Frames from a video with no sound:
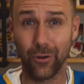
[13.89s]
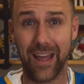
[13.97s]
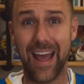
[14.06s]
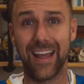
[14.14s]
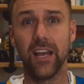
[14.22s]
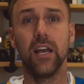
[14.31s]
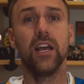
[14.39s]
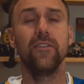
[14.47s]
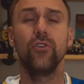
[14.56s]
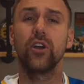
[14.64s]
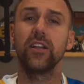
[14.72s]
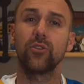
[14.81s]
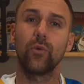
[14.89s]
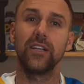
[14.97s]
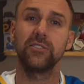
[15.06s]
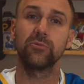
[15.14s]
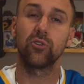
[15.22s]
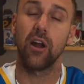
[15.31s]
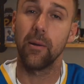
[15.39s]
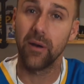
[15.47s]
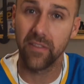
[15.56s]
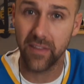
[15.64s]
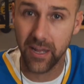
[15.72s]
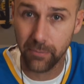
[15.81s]
Okay, if you could hit the red subscribe
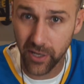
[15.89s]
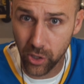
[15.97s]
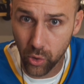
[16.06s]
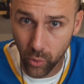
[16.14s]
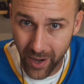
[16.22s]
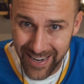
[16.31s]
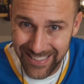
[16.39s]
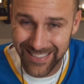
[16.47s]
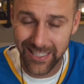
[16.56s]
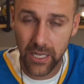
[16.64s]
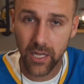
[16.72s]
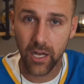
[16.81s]
button, that'd be great.